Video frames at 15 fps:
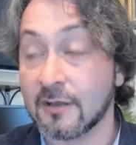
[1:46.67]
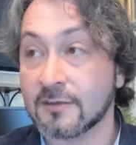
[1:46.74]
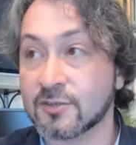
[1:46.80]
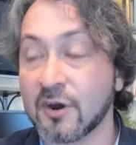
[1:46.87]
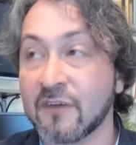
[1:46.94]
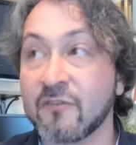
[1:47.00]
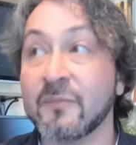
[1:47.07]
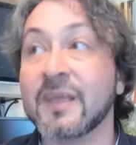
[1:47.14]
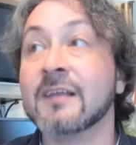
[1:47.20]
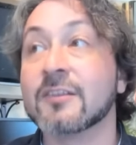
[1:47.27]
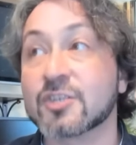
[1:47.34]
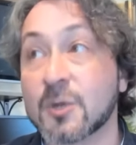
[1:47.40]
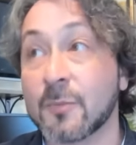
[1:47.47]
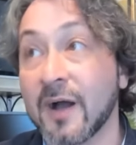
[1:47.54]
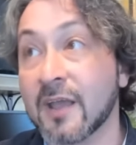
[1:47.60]
sorry, from
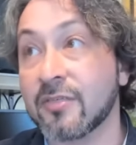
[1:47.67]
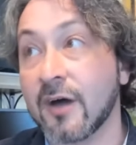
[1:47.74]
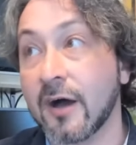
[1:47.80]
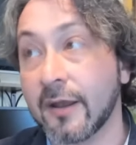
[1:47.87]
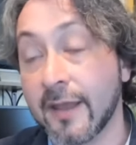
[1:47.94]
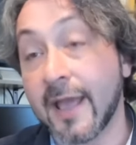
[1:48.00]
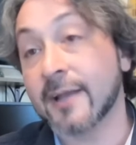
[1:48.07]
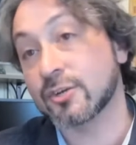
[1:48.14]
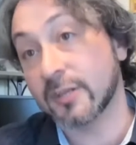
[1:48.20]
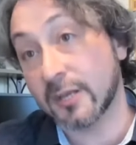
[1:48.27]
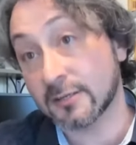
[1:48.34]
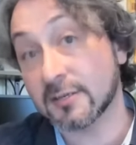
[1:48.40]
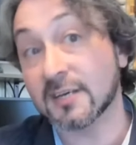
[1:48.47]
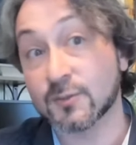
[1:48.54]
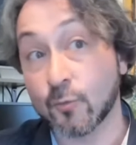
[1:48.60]
English to Python, actually
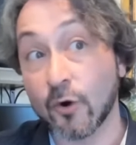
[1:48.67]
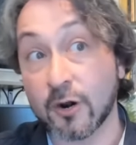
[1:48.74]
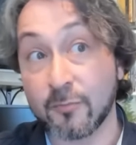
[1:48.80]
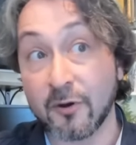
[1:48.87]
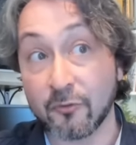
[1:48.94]
it does work